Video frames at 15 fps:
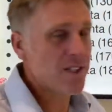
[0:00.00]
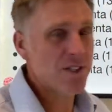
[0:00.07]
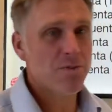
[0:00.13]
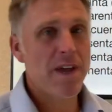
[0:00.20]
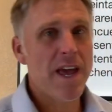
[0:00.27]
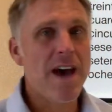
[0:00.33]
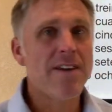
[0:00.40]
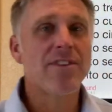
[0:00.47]
we
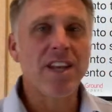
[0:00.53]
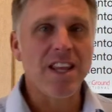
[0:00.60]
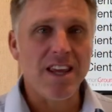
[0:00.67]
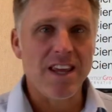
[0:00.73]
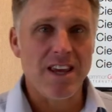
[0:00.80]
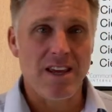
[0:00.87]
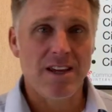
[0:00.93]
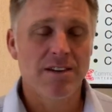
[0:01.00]
have an
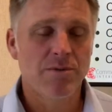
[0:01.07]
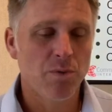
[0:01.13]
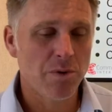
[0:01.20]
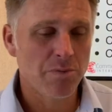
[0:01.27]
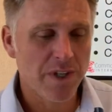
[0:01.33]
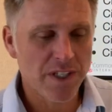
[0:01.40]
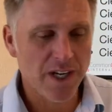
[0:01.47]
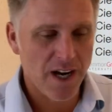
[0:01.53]
e when
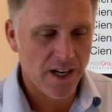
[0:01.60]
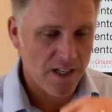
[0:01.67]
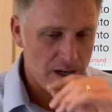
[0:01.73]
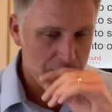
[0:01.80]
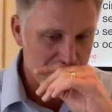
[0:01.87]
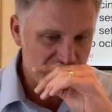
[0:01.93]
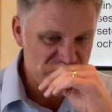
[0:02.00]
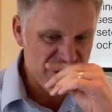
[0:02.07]
we talk
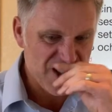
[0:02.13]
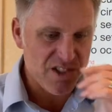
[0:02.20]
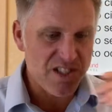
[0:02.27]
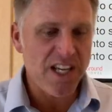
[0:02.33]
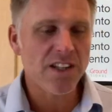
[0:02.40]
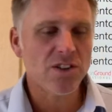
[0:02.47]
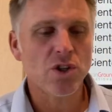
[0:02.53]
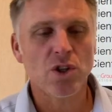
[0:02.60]
numbers. So
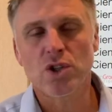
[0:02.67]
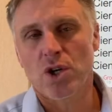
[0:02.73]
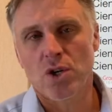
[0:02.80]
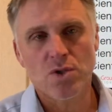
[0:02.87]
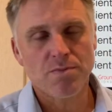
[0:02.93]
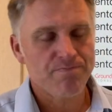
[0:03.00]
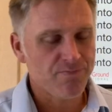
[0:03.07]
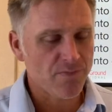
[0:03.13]
102,
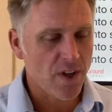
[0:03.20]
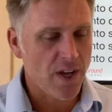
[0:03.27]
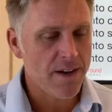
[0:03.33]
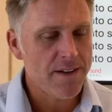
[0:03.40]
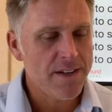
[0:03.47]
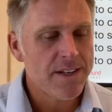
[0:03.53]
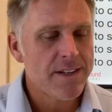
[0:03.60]
okay?